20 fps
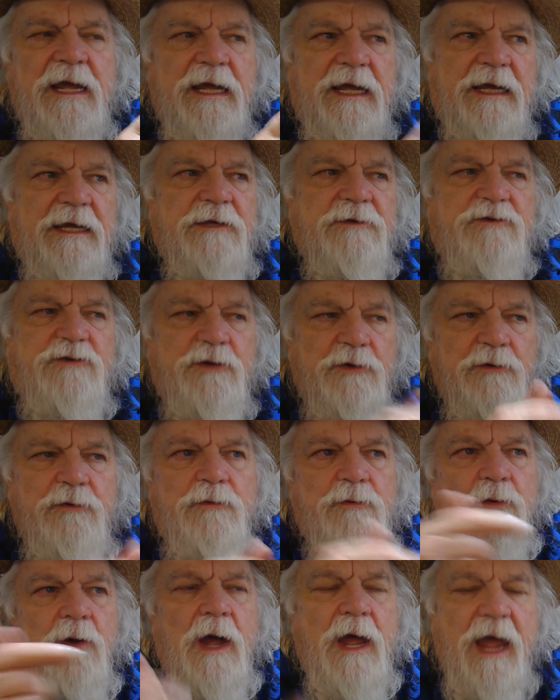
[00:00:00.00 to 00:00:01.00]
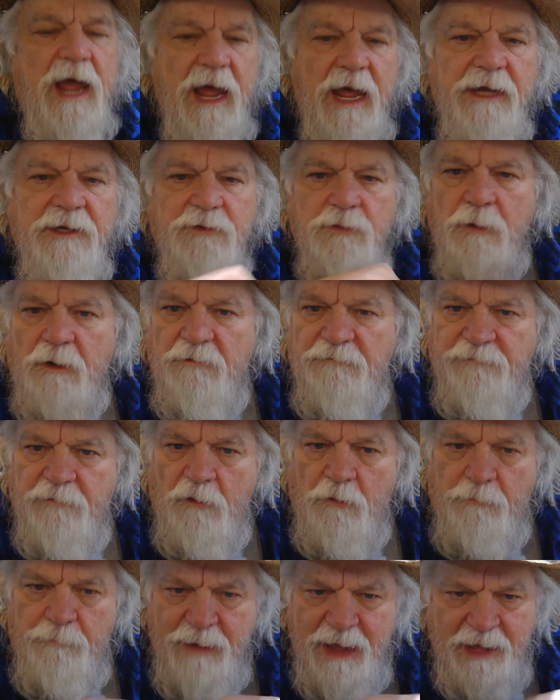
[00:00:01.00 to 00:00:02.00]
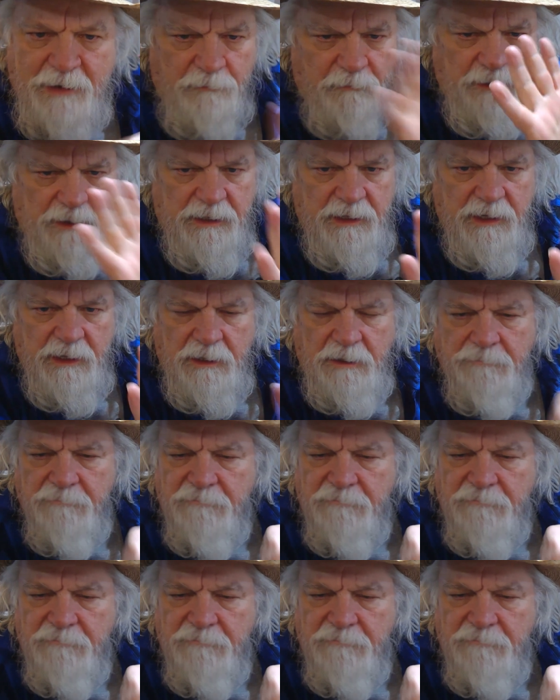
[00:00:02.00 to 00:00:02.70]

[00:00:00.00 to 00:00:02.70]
into a 12 volt battery